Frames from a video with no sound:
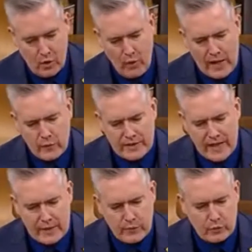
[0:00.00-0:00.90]
Why would
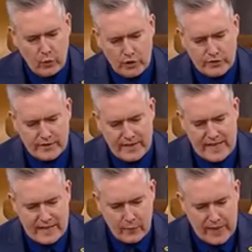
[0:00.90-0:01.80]
anyone want to
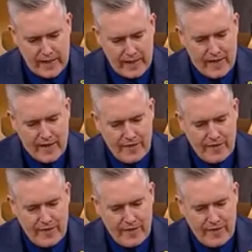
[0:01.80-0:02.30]
take away